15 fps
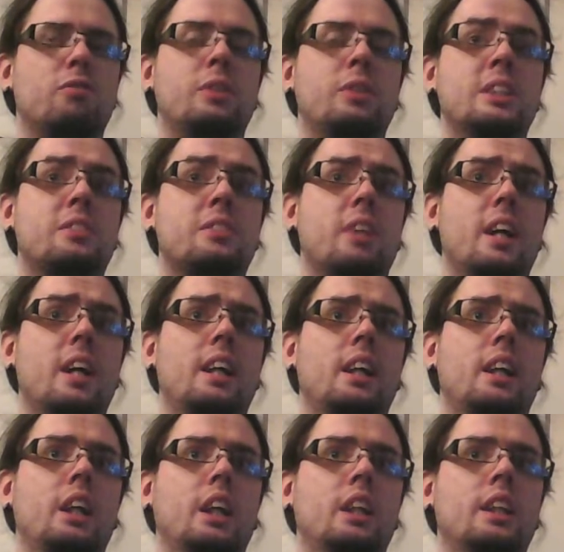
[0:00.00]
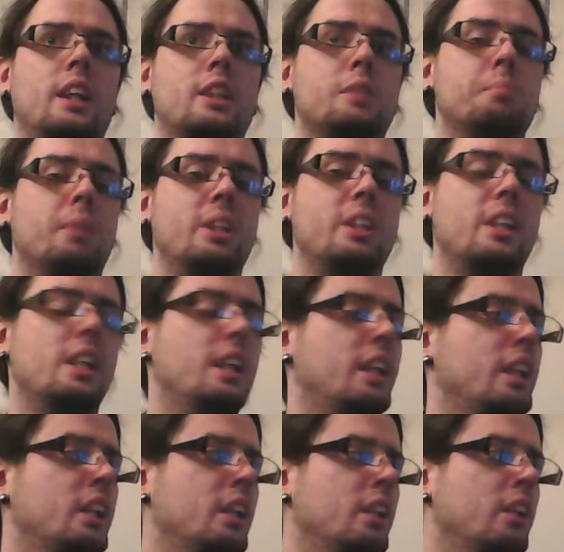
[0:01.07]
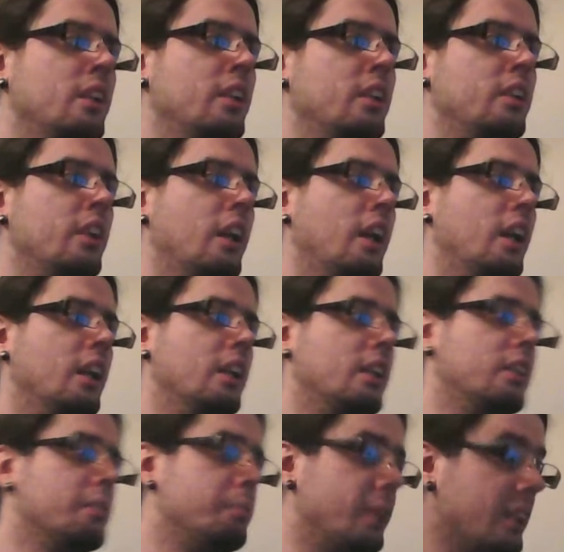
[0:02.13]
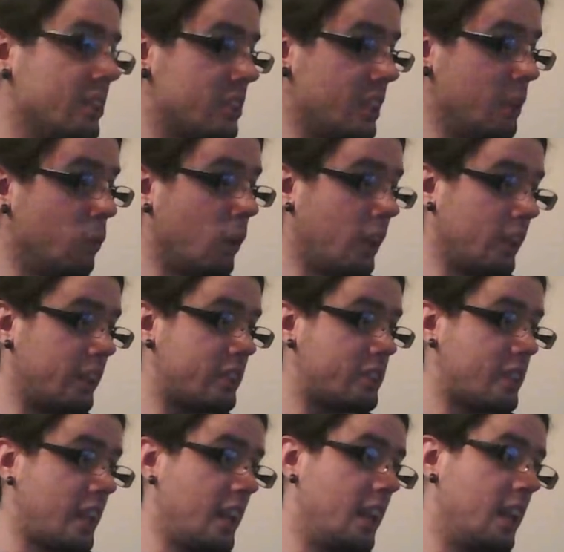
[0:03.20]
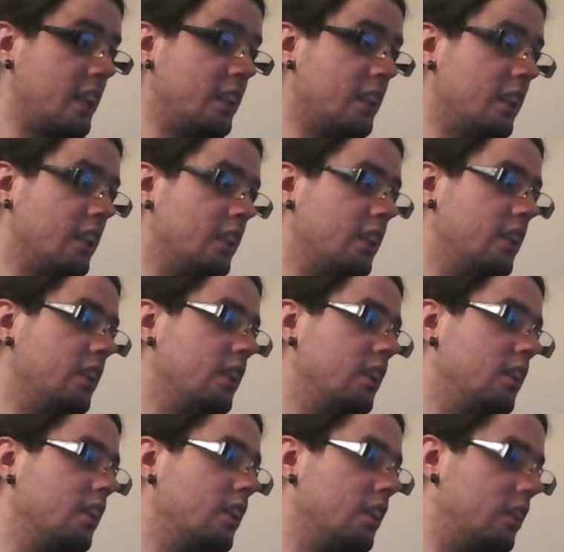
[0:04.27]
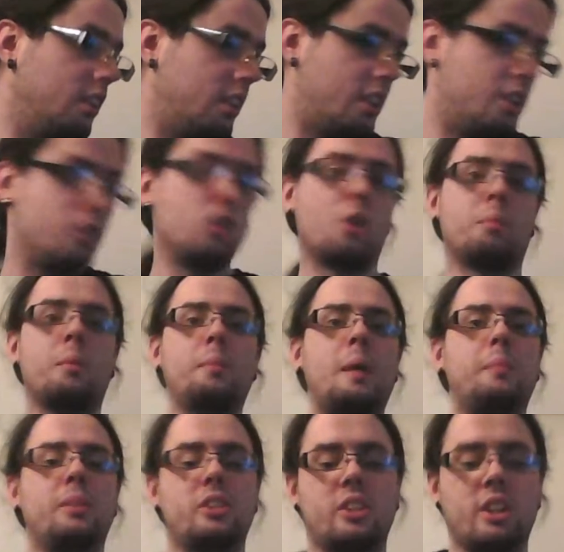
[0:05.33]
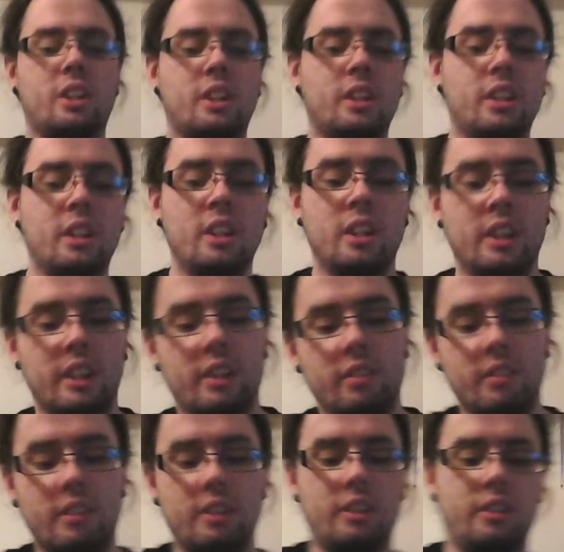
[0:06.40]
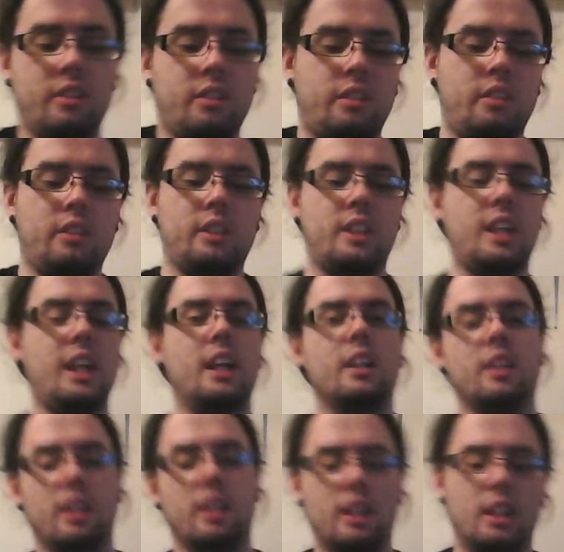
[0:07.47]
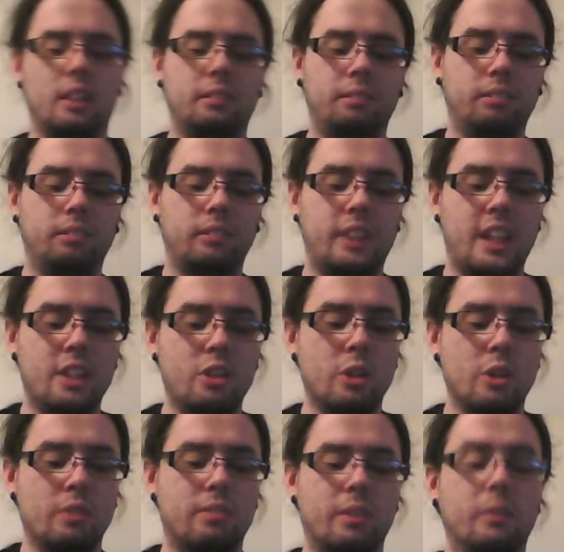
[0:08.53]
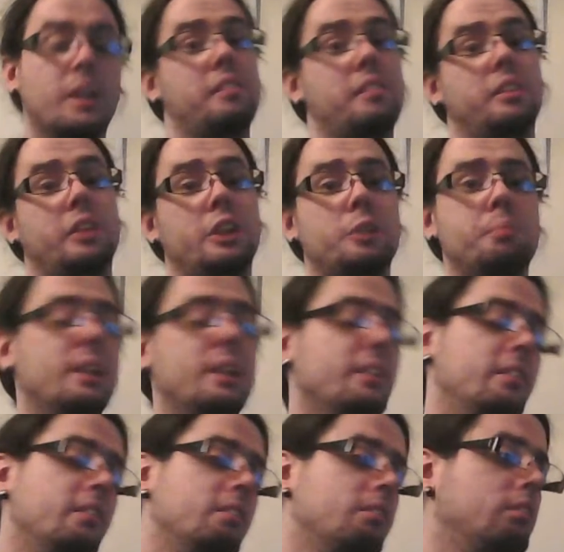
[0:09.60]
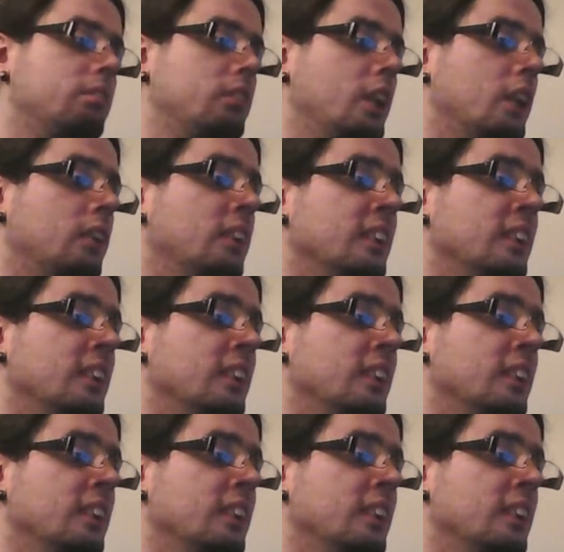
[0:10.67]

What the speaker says: this Friday and next Monday, because he works and his normal babysitter can't do it for whatever reason. But you know,